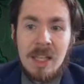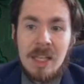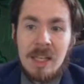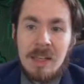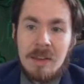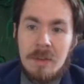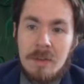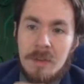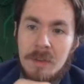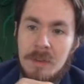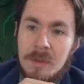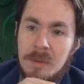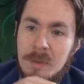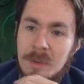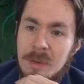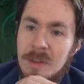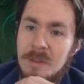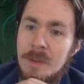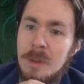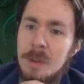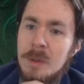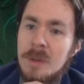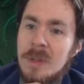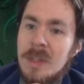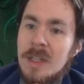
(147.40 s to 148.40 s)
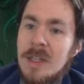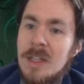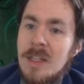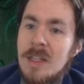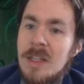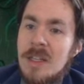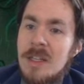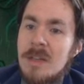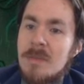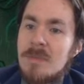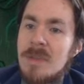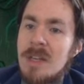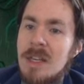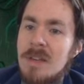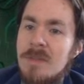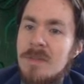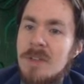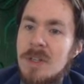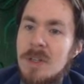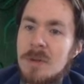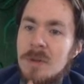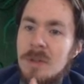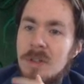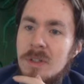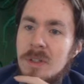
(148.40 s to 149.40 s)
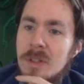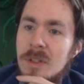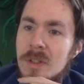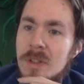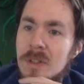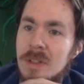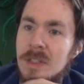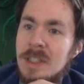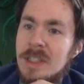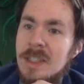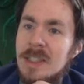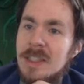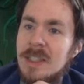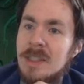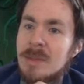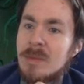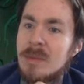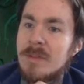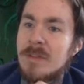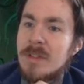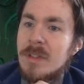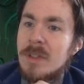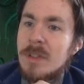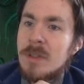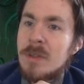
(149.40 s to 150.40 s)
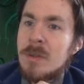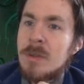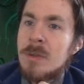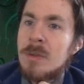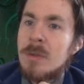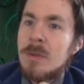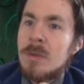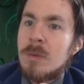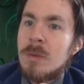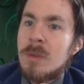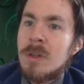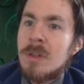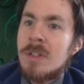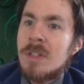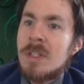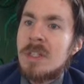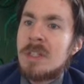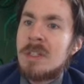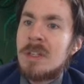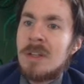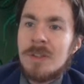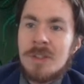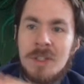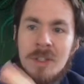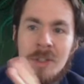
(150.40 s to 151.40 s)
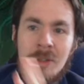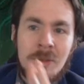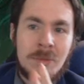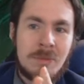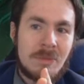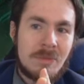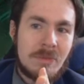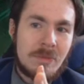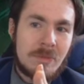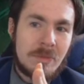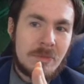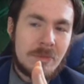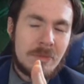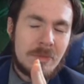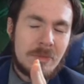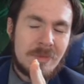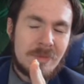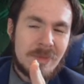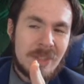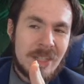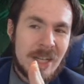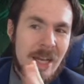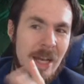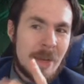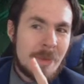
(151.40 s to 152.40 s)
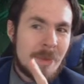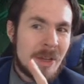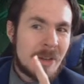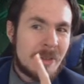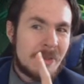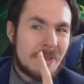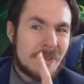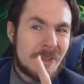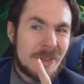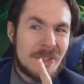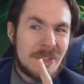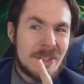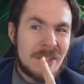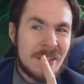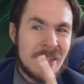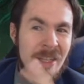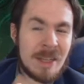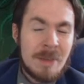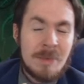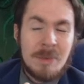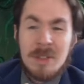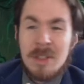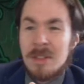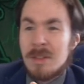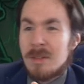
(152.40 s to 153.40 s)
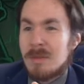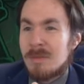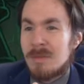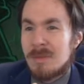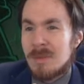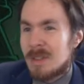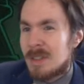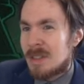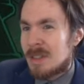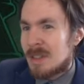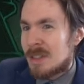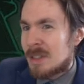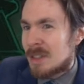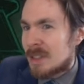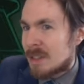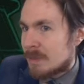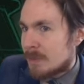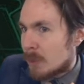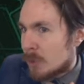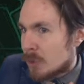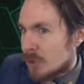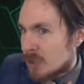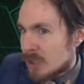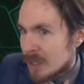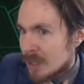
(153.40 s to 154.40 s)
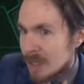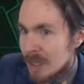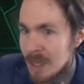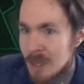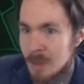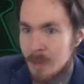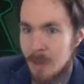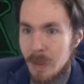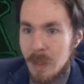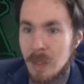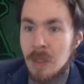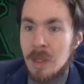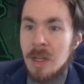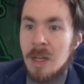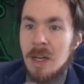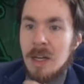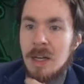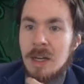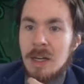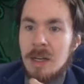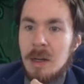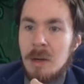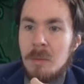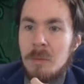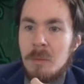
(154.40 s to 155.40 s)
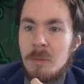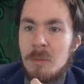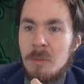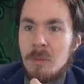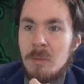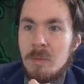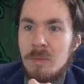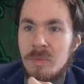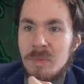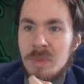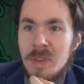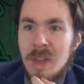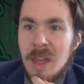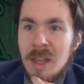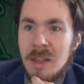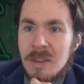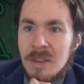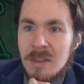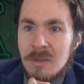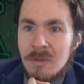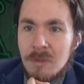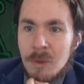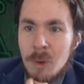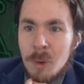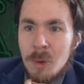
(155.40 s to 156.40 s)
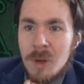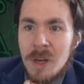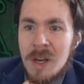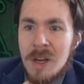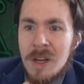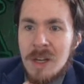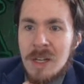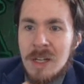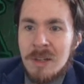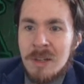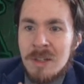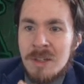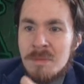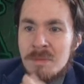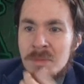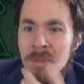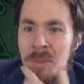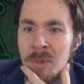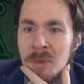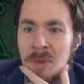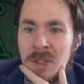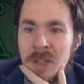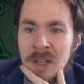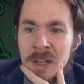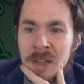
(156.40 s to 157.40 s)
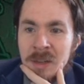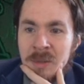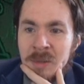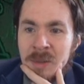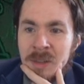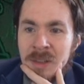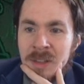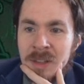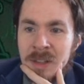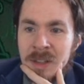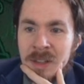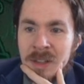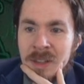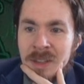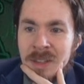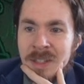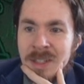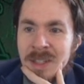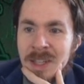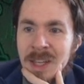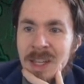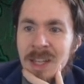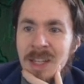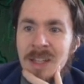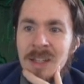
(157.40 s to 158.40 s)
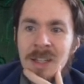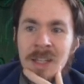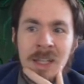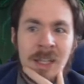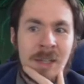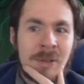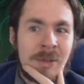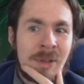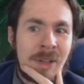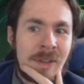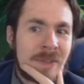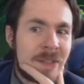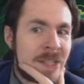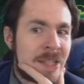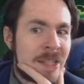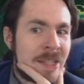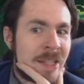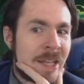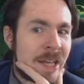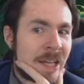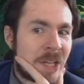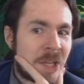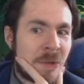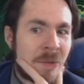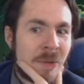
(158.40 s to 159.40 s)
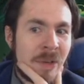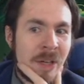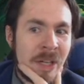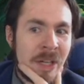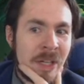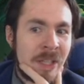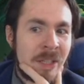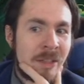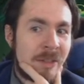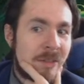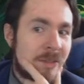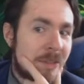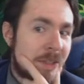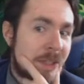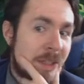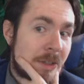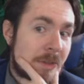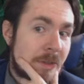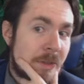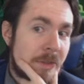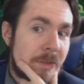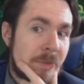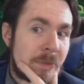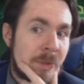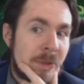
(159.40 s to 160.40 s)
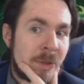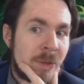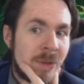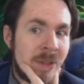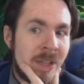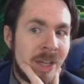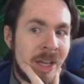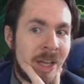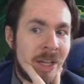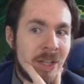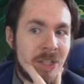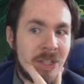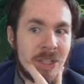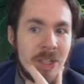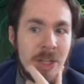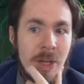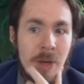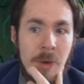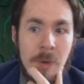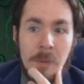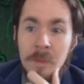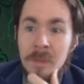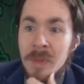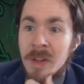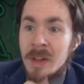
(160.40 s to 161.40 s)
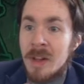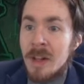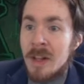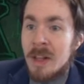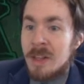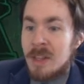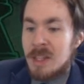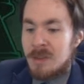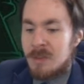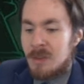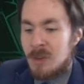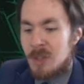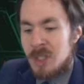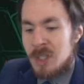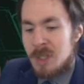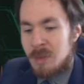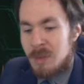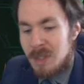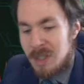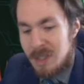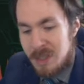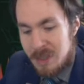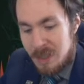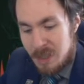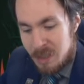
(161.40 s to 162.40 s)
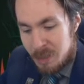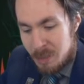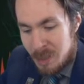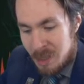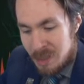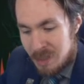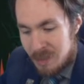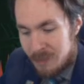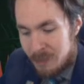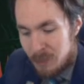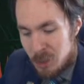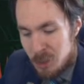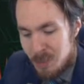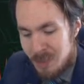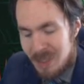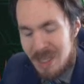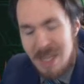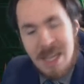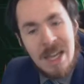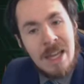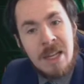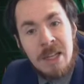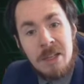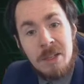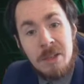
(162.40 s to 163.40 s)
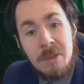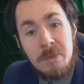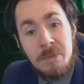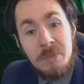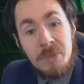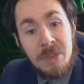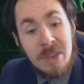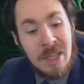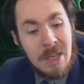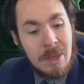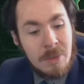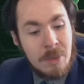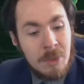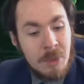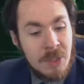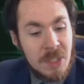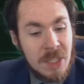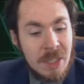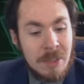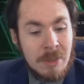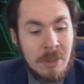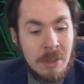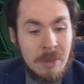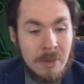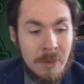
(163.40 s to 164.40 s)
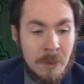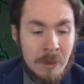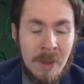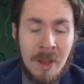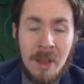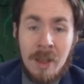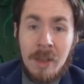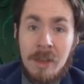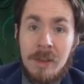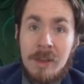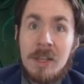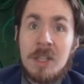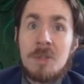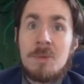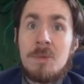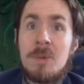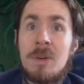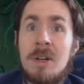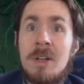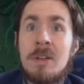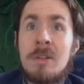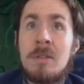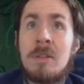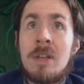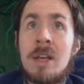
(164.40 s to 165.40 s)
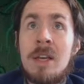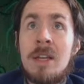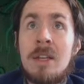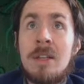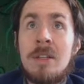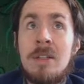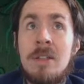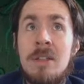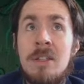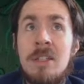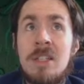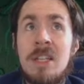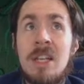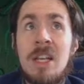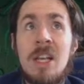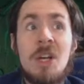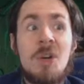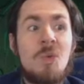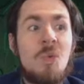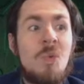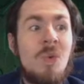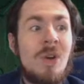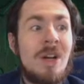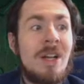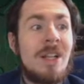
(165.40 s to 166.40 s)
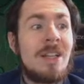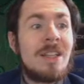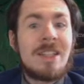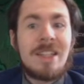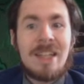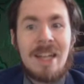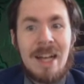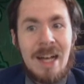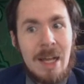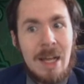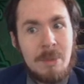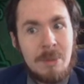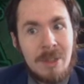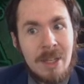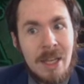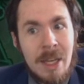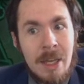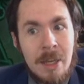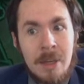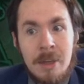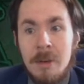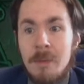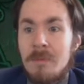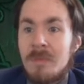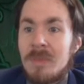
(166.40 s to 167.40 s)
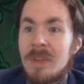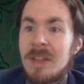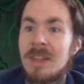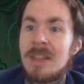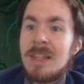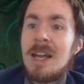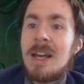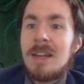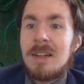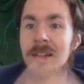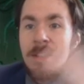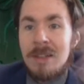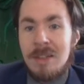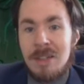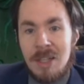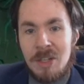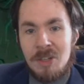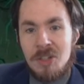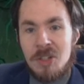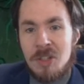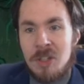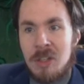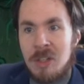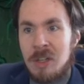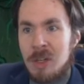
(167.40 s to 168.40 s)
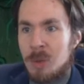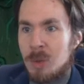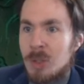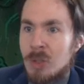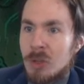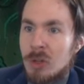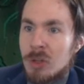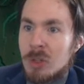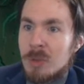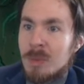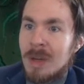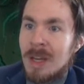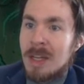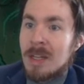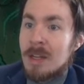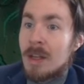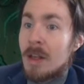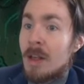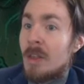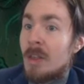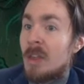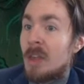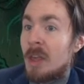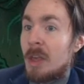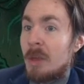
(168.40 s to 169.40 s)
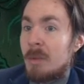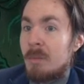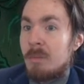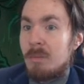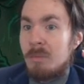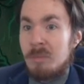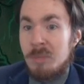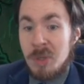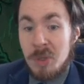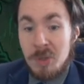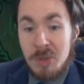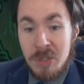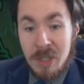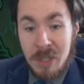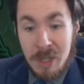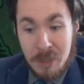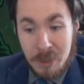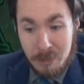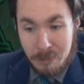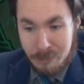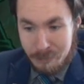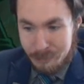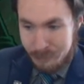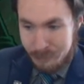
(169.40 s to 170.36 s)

with a few of these, you may have noticed a few words here. Also, timing for this name is a little unfortunate. Anyway, like Rodon here has mutate. What then? Cycling. We haven't seen that in a while. I don't know if you're familiar with that. So, the first thing we're going to talk about, the first mechanic that I'm going to go over, is one that is, well, complicated. And that is, as you saw here with Dirgebat, mutate.